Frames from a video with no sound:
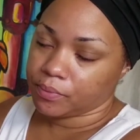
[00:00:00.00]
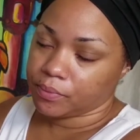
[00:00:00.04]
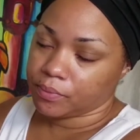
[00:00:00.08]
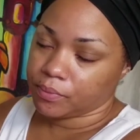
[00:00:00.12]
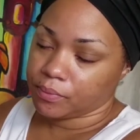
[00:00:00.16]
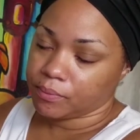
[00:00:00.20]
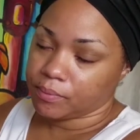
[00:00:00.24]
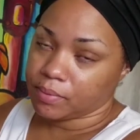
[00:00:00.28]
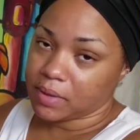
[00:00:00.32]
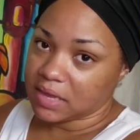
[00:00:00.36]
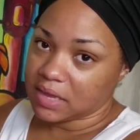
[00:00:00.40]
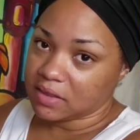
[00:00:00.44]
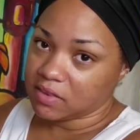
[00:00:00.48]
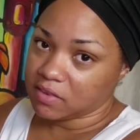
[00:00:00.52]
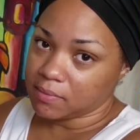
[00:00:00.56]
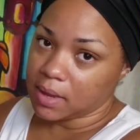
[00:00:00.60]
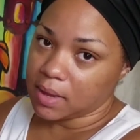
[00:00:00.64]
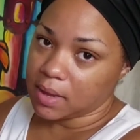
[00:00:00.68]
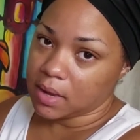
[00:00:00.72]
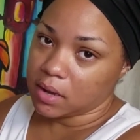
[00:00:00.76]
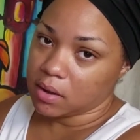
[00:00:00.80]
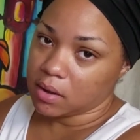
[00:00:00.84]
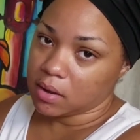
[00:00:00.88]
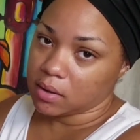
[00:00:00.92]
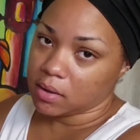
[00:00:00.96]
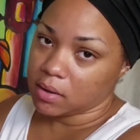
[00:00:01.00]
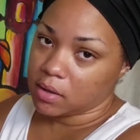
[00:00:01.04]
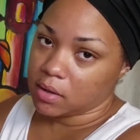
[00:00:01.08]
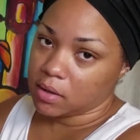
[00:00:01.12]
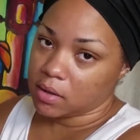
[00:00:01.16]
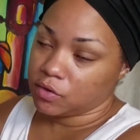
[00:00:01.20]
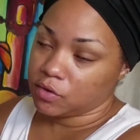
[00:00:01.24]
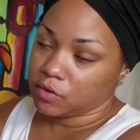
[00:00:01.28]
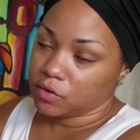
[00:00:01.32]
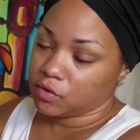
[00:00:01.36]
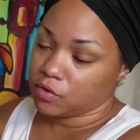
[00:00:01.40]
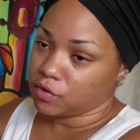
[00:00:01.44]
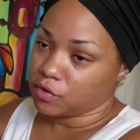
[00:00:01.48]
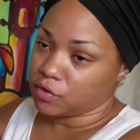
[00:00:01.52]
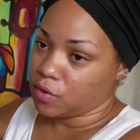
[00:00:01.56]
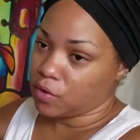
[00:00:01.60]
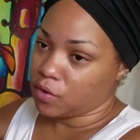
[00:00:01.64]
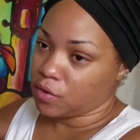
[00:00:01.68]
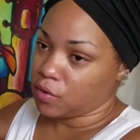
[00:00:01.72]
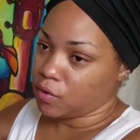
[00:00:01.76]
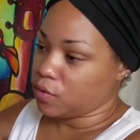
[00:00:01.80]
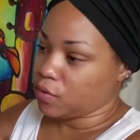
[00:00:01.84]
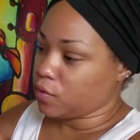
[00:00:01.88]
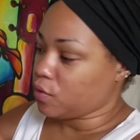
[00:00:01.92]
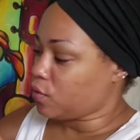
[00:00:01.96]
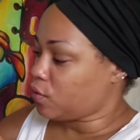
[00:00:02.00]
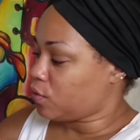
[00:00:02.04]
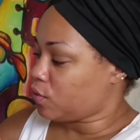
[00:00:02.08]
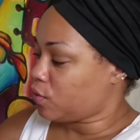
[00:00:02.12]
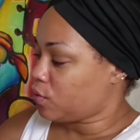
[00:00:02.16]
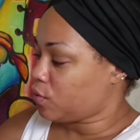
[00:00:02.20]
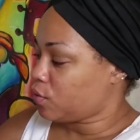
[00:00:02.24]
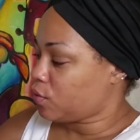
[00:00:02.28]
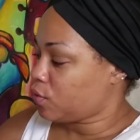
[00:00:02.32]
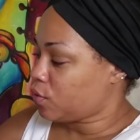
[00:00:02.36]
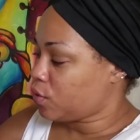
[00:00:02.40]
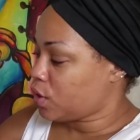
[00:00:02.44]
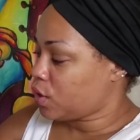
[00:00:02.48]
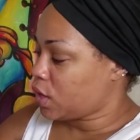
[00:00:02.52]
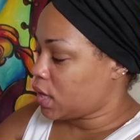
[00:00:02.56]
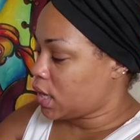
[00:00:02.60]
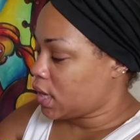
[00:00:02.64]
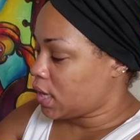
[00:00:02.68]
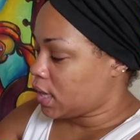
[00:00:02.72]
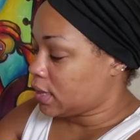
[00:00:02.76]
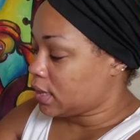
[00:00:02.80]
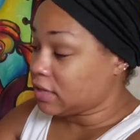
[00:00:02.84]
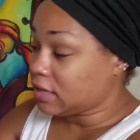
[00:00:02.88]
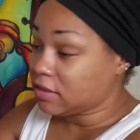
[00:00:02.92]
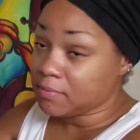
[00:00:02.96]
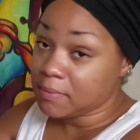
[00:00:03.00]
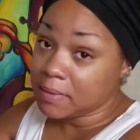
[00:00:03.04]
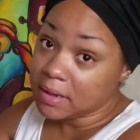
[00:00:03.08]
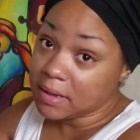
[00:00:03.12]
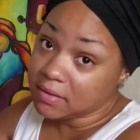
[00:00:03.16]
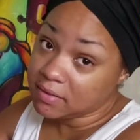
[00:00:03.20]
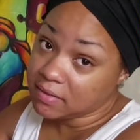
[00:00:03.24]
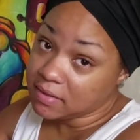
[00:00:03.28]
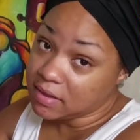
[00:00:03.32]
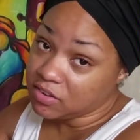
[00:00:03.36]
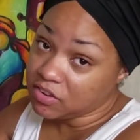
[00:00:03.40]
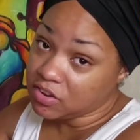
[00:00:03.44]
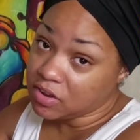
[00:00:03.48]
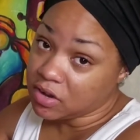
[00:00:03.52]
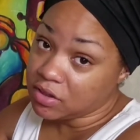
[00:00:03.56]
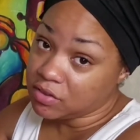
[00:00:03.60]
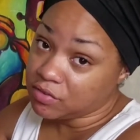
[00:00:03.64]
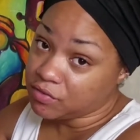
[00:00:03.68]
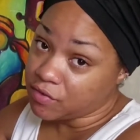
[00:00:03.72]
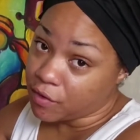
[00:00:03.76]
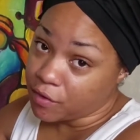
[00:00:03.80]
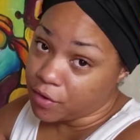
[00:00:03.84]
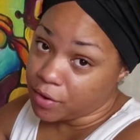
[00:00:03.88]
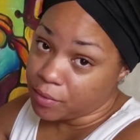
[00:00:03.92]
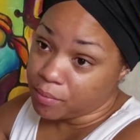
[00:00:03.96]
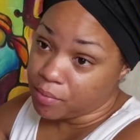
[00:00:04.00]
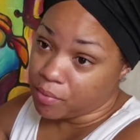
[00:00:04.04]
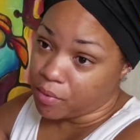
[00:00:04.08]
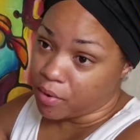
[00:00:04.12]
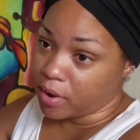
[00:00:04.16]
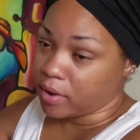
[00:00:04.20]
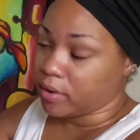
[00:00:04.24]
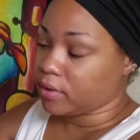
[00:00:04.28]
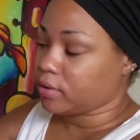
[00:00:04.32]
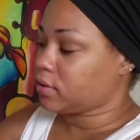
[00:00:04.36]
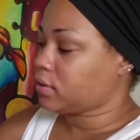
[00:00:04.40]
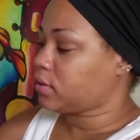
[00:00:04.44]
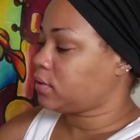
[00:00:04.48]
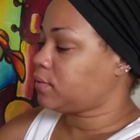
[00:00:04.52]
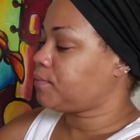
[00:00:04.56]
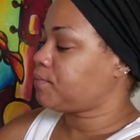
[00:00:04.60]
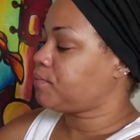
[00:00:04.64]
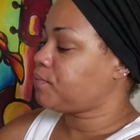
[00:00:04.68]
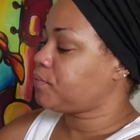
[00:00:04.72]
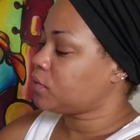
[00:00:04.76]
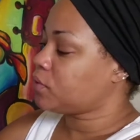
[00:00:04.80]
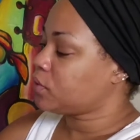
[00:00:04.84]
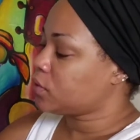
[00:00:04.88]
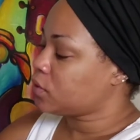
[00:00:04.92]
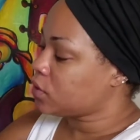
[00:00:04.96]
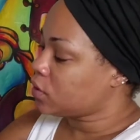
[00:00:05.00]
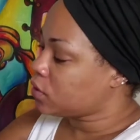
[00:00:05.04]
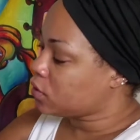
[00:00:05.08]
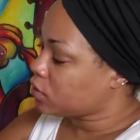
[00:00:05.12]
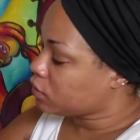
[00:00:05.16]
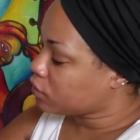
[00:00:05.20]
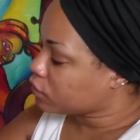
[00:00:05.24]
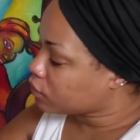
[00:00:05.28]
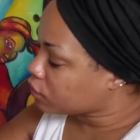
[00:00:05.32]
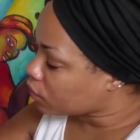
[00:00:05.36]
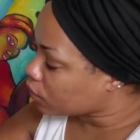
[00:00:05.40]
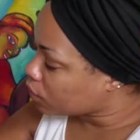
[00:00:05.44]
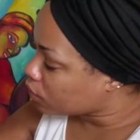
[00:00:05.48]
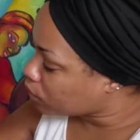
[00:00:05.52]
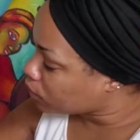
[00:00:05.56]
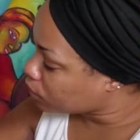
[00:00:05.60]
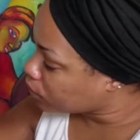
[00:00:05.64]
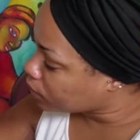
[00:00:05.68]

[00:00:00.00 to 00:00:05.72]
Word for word: placement. So this middle stitching is very important. So we